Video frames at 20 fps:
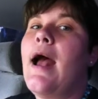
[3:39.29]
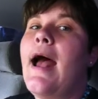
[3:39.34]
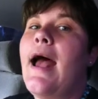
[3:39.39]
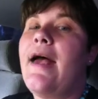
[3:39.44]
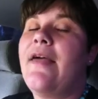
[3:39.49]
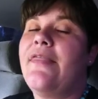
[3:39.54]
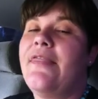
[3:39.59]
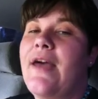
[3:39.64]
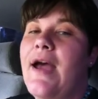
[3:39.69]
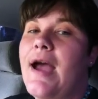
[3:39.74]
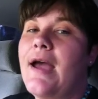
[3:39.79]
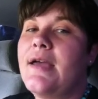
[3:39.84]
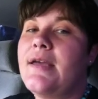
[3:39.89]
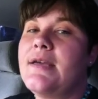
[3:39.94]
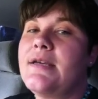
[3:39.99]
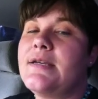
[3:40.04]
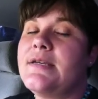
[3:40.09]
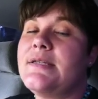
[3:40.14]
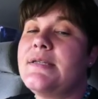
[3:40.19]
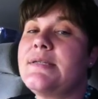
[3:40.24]
And that
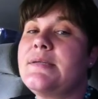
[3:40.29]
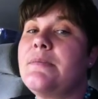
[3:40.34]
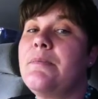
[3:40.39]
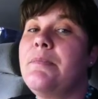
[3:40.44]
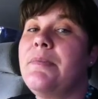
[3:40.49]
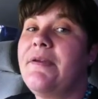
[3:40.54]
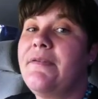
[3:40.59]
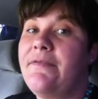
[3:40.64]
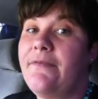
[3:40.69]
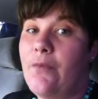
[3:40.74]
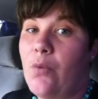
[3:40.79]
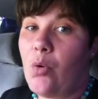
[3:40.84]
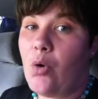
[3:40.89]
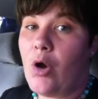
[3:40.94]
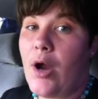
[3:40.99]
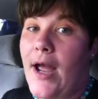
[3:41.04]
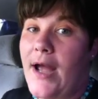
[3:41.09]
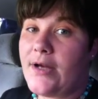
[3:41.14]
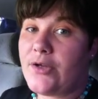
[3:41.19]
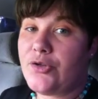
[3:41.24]
is
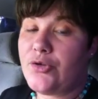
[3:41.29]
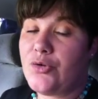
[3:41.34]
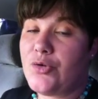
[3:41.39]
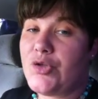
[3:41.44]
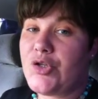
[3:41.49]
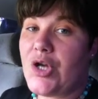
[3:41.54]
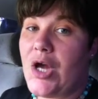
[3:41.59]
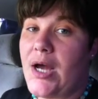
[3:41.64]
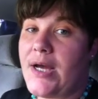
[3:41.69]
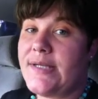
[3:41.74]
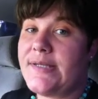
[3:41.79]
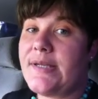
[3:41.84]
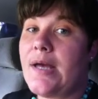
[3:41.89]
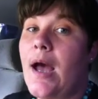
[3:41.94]
before exercise.